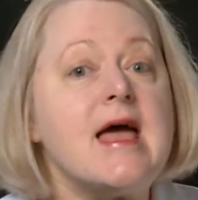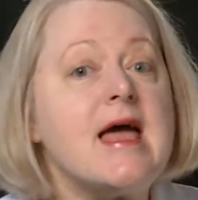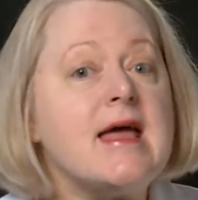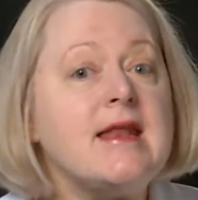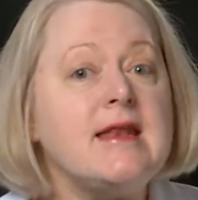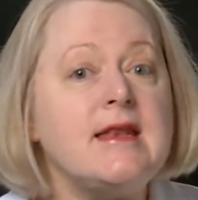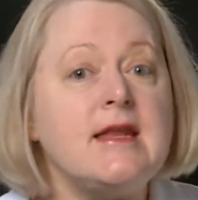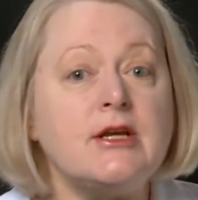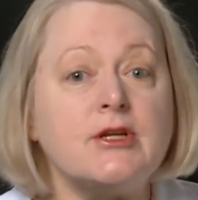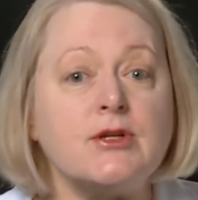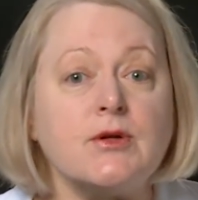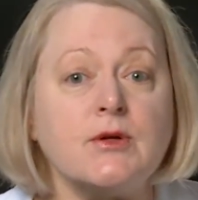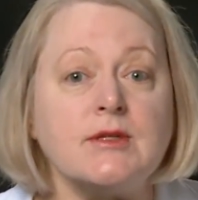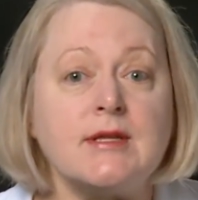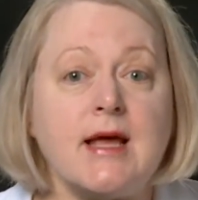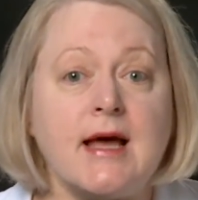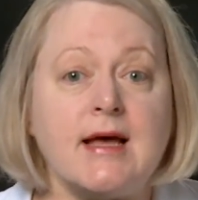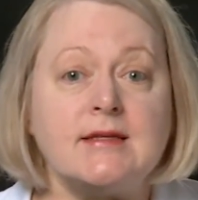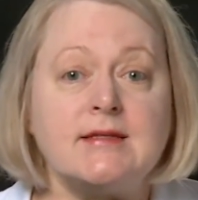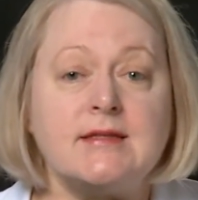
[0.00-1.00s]
Initial
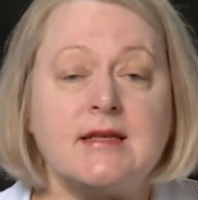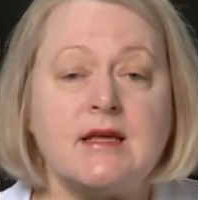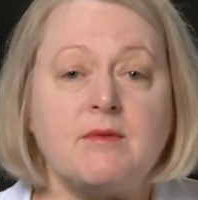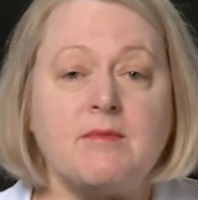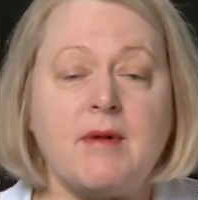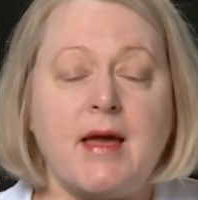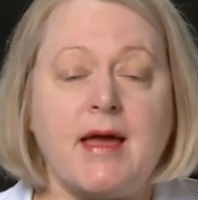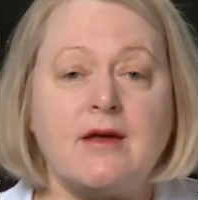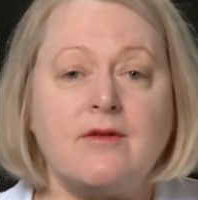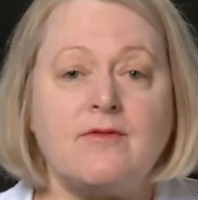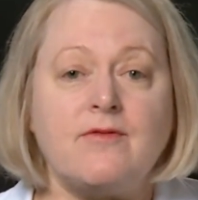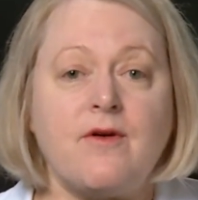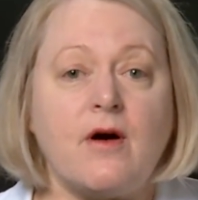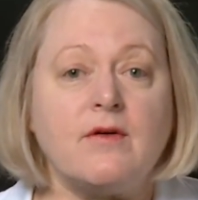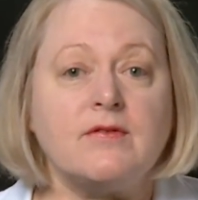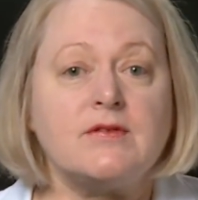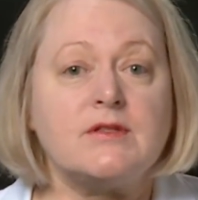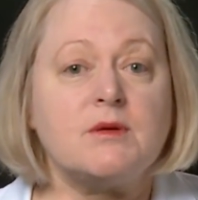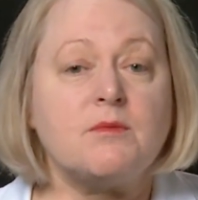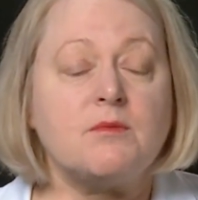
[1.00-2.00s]
testing may
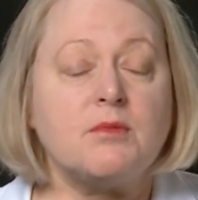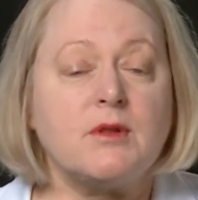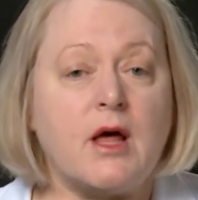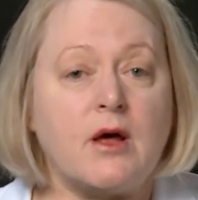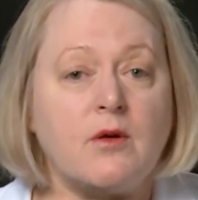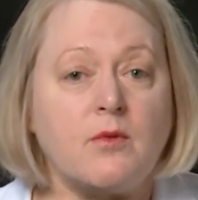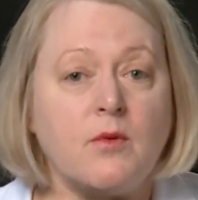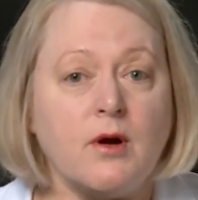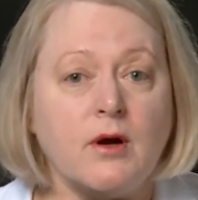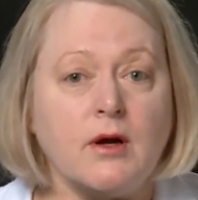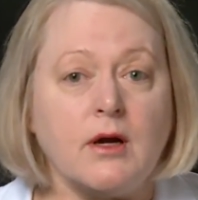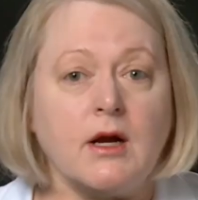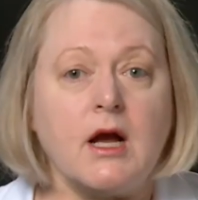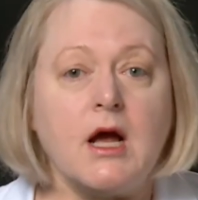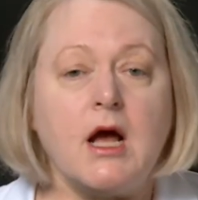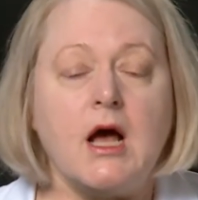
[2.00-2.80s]
involve some blood work,